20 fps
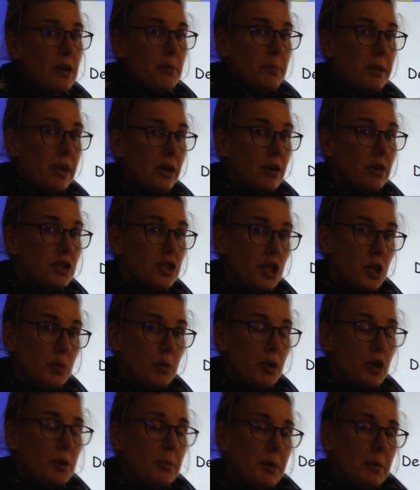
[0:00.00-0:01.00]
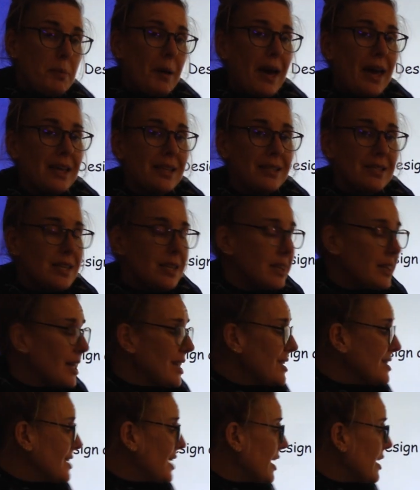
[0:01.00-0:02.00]
because you will be painting
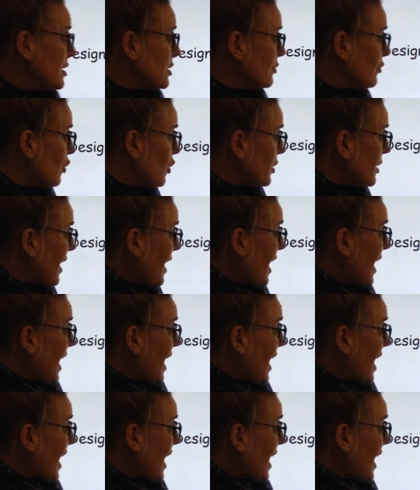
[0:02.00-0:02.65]
these later on